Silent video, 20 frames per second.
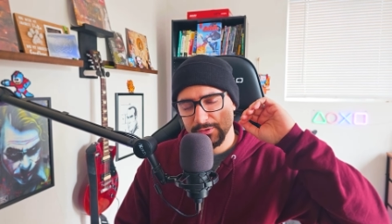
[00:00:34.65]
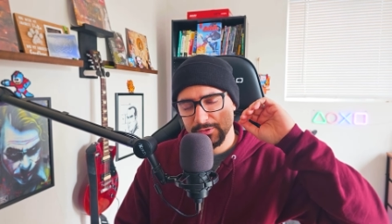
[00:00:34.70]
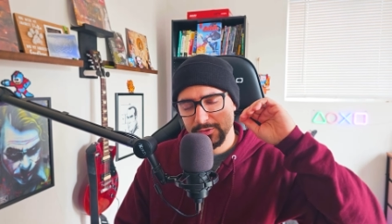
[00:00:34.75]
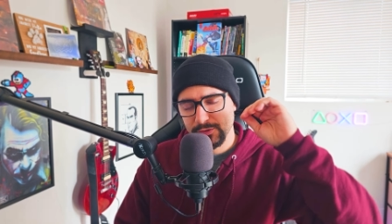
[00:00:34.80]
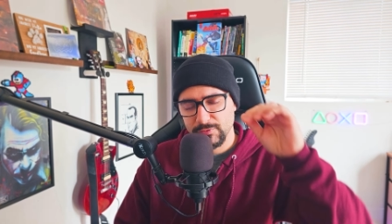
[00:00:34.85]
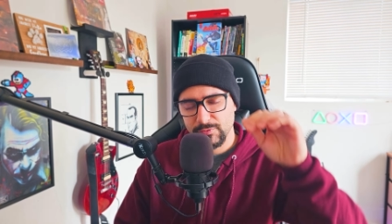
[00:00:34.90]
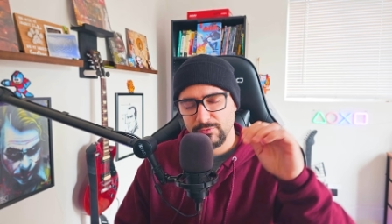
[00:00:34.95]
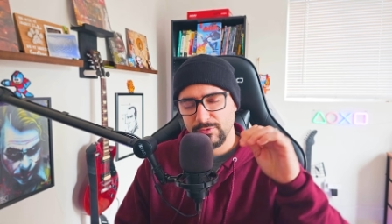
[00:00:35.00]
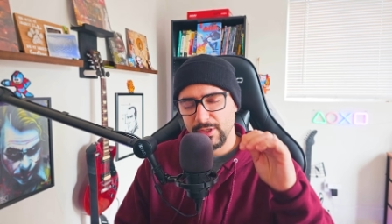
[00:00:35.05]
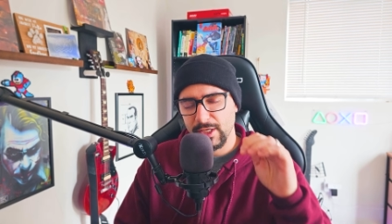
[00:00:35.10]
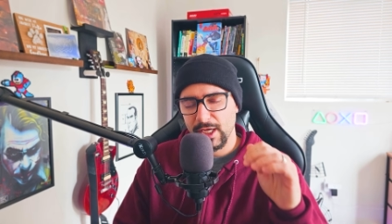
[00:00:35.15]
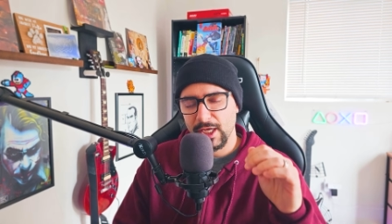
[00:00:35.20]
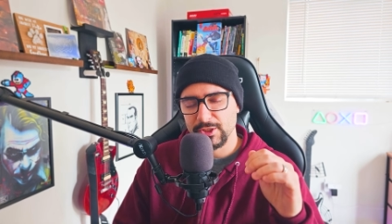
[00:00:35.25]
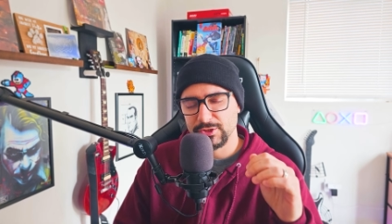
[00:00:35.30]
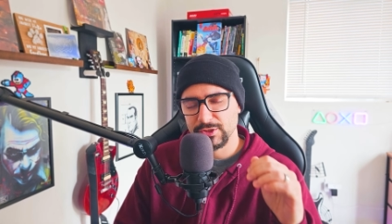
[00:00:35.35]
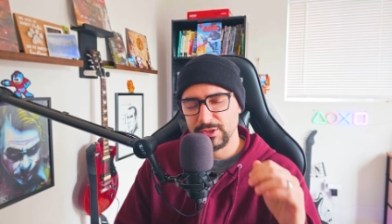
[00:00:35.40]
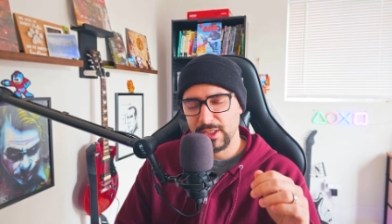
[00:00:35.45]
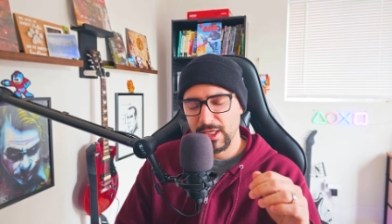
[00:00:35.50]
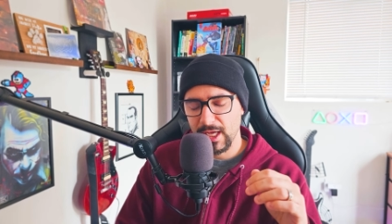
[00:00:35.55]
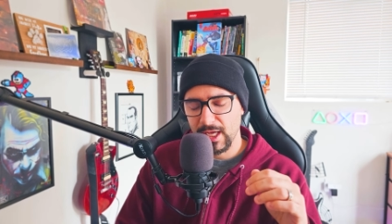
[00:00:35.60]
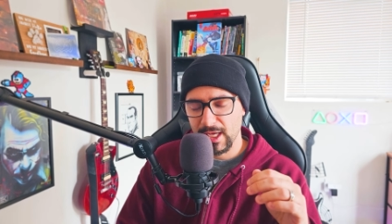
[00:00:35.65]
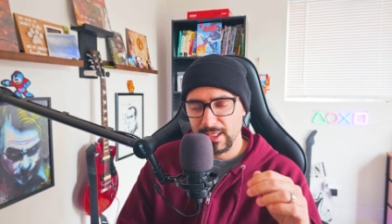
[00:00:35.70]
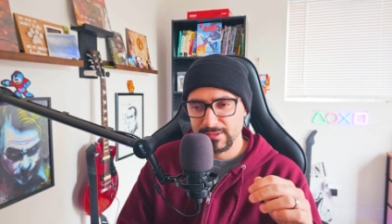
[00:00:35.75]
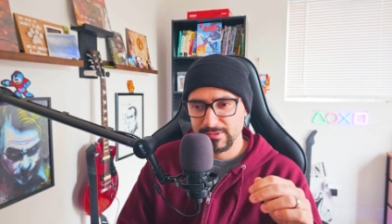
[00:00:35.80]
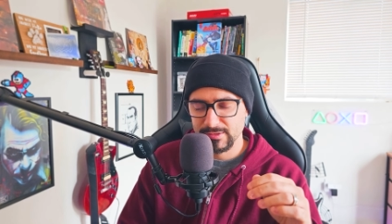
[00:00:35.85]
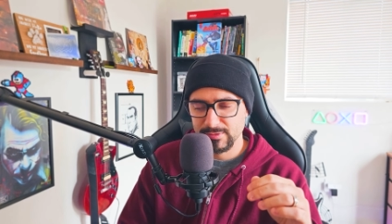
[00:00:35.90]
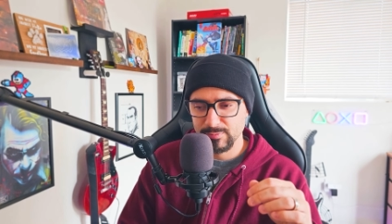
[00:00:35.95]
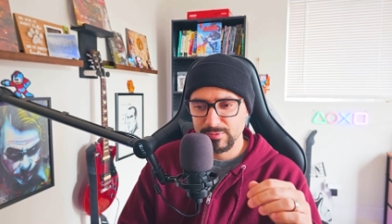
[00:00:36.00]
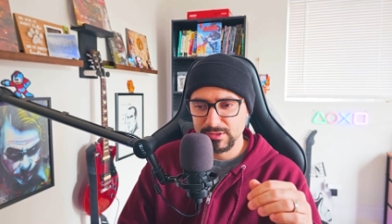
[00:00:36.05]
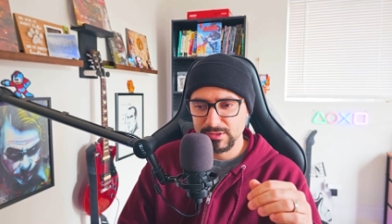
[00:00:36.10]
to do a reaction, it
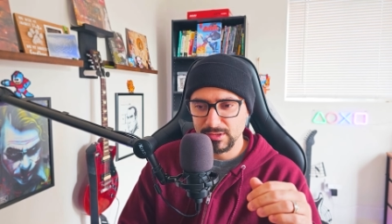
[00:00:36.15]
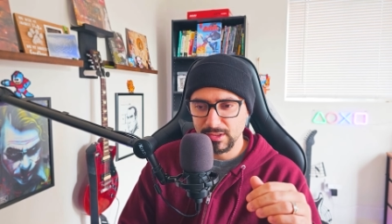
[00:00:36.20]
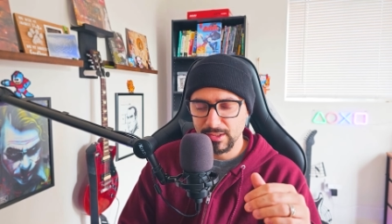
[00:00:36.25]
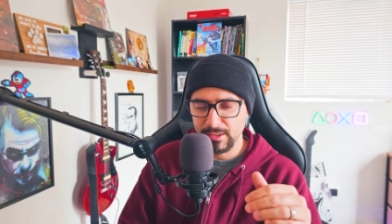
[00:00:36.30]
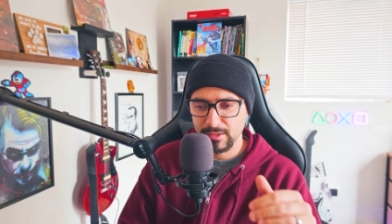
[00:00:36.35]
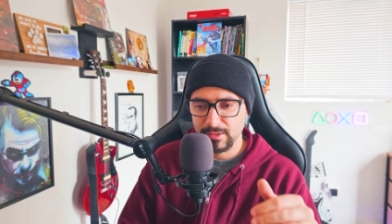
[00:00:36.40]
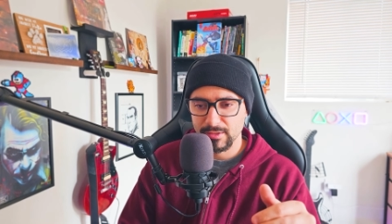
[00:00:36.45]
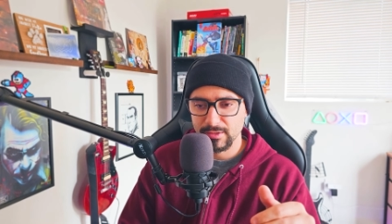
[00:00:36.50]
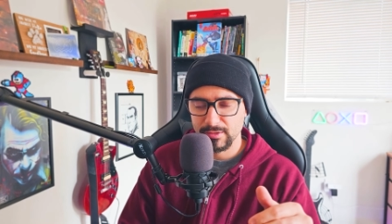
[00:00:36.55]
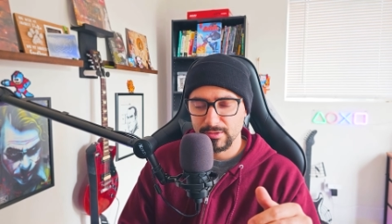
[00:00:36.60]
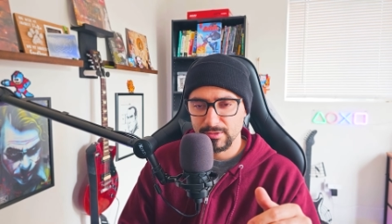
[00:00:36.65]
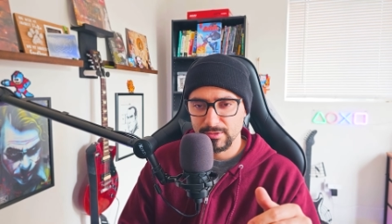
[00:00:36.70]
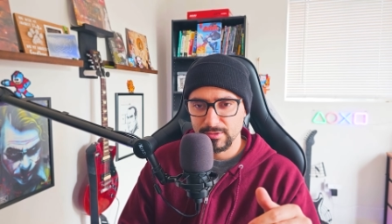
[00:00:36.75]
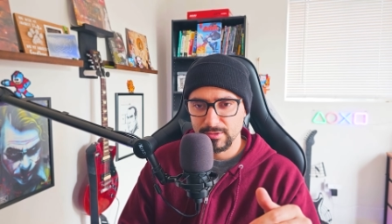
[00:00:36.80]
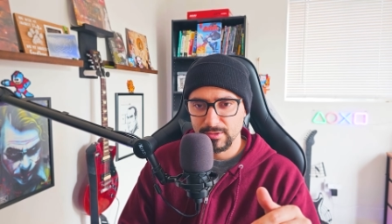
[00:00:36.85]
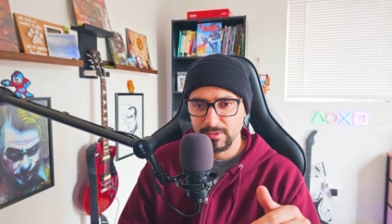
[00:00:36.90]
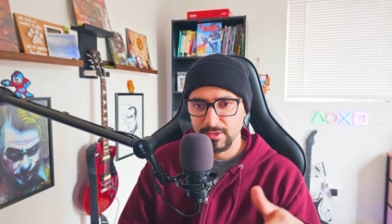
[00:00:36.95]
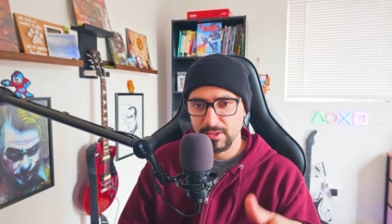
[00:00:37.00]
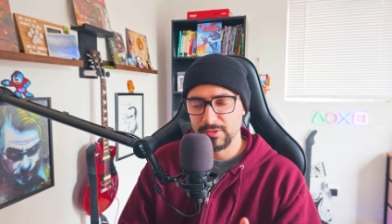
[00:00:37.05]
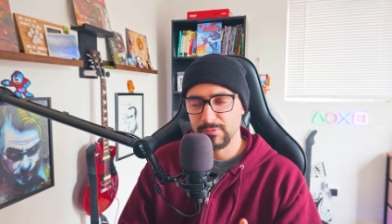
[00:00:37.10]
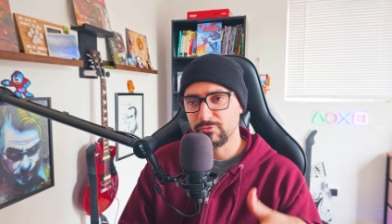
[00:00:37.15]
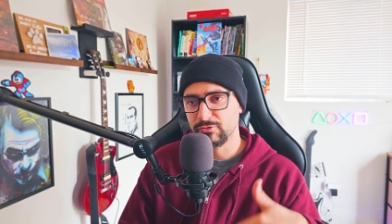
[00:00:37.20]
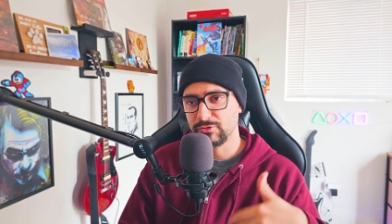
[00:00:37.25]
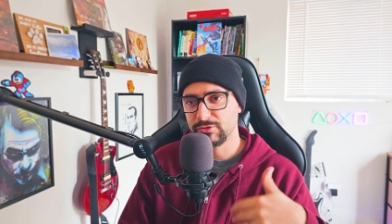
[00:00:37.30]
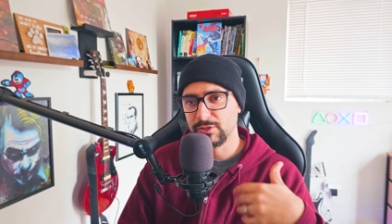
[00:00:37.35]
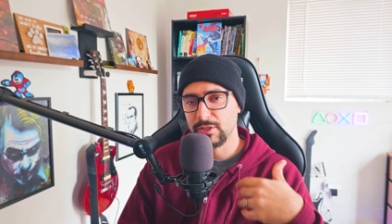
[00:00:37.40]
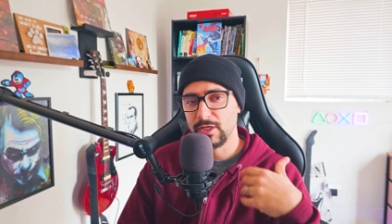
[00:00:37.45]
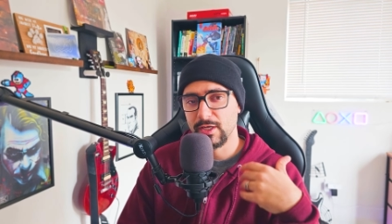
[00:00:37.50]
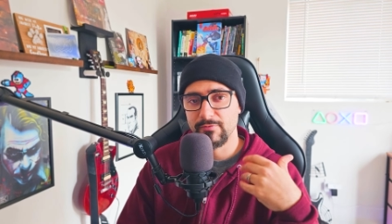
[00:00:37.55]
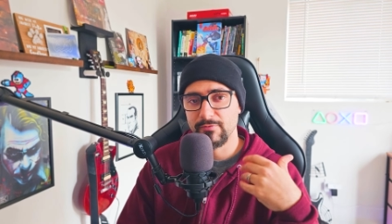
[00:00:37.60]
has to be like a
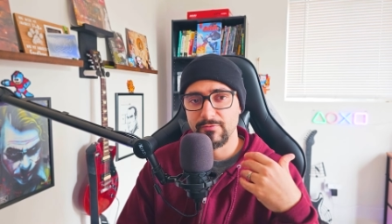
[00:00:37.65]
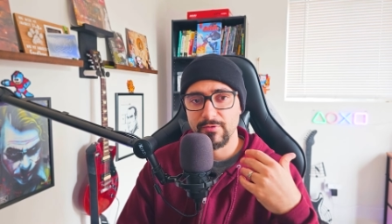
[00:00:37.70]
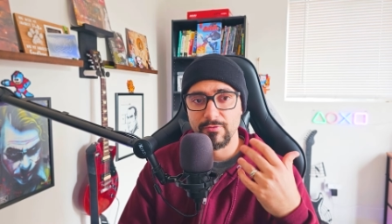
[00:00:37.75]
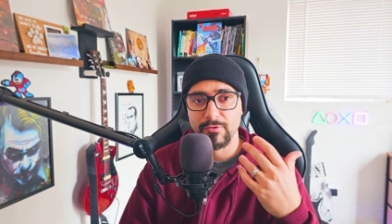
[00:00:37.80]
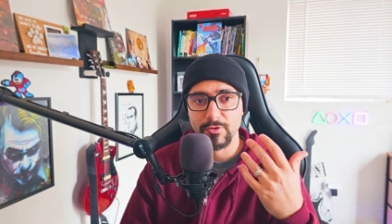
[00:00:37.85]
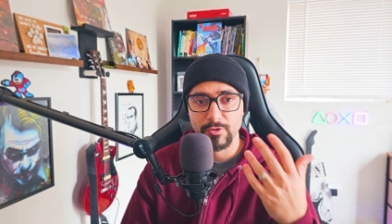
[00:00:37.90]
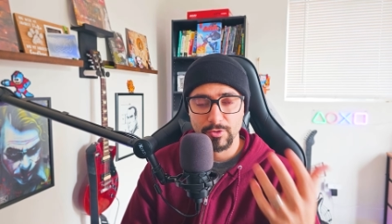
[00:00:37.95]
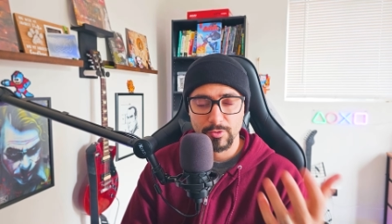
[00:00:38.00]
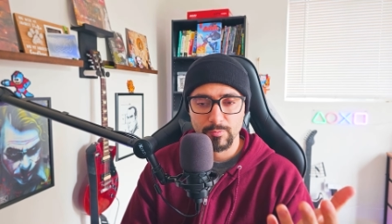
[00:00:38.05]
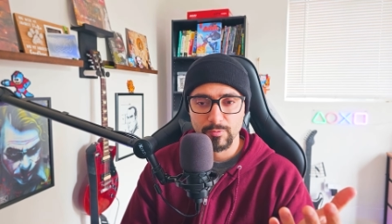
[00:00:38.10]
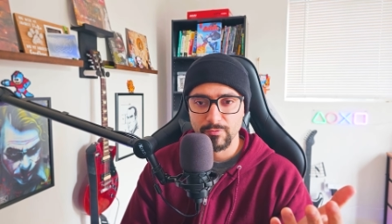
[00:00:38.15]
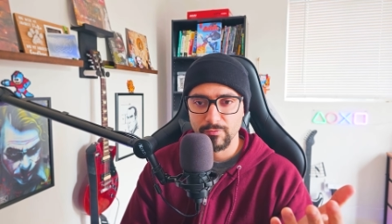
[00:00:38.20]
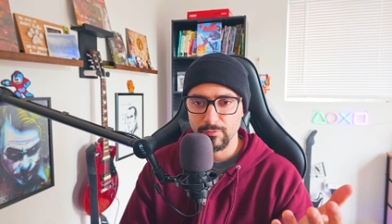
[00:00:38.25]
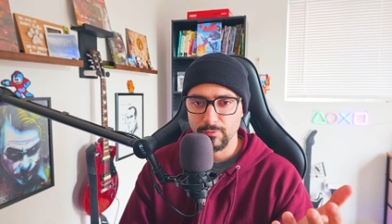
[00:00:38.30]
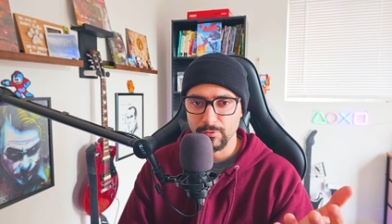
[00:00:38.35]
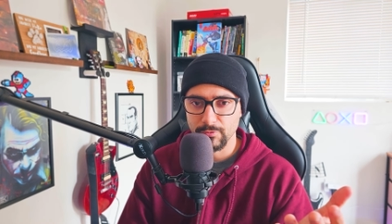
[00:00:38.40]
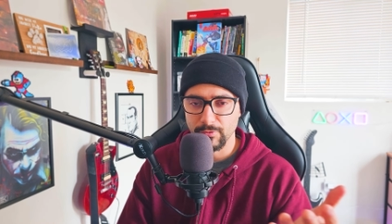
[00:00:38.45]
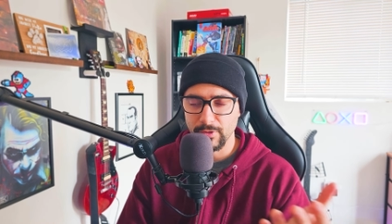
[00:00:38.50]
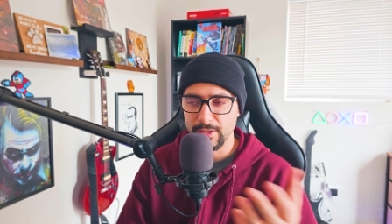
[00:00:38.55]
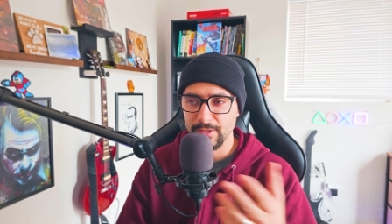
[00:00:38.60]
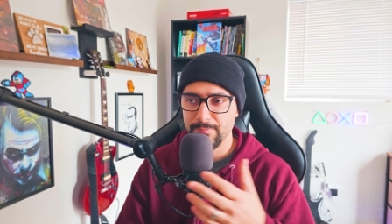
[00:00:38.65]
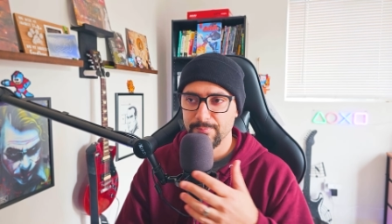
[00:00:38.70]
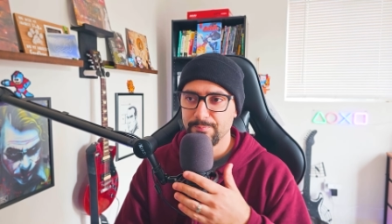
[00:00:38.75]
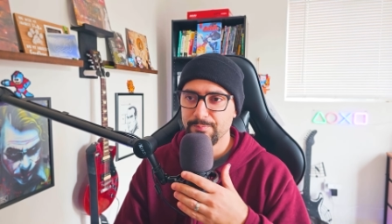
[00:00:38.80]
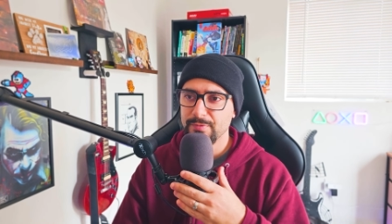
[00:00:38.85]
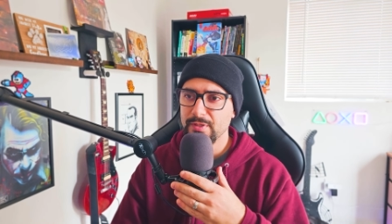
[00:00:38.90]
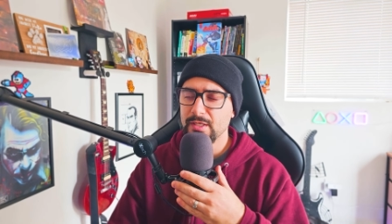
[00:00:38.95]
song I've never heard before, right?